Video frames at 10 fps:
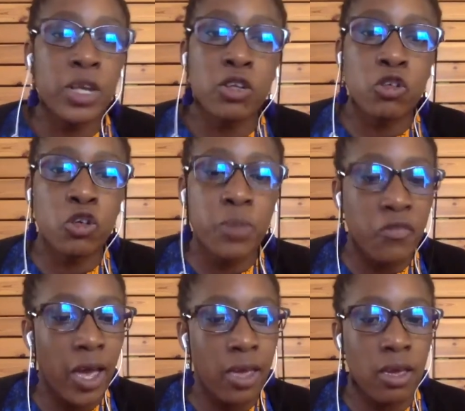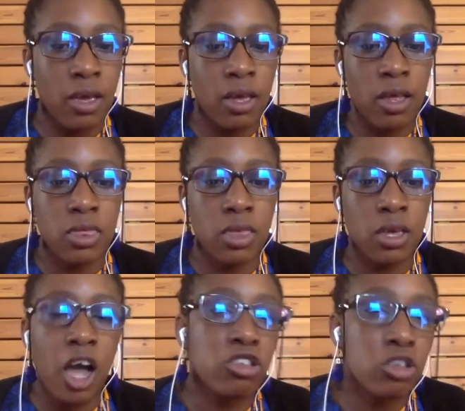Maybe it could be
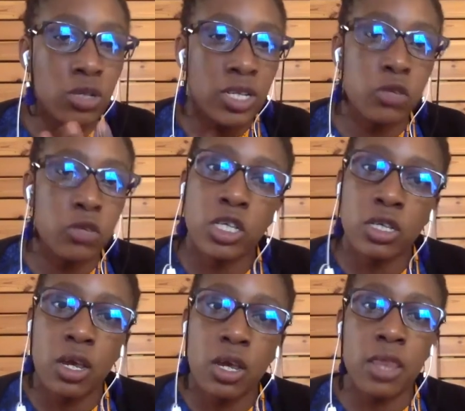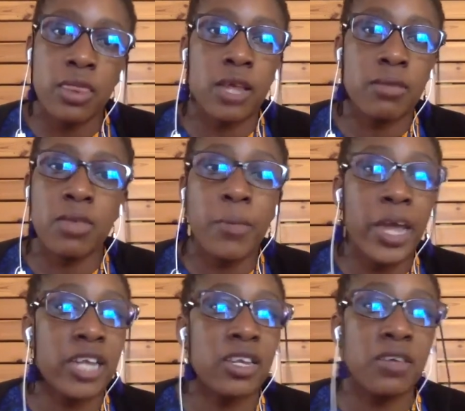via the articles that we share,
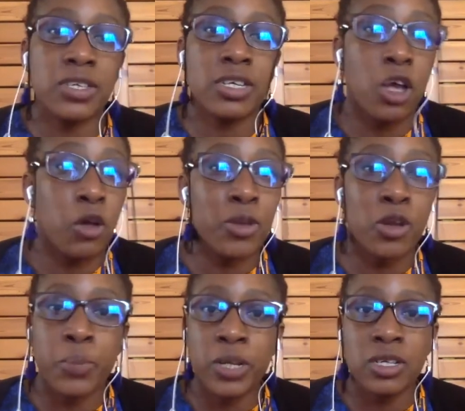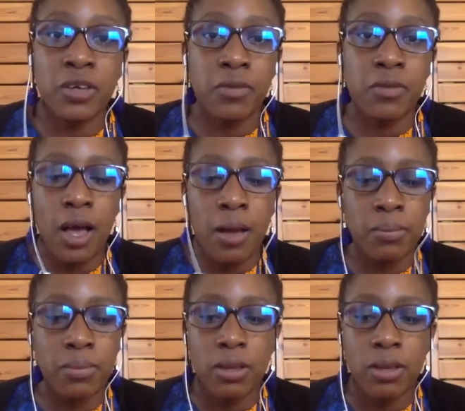that they might have seen our Immunopaedia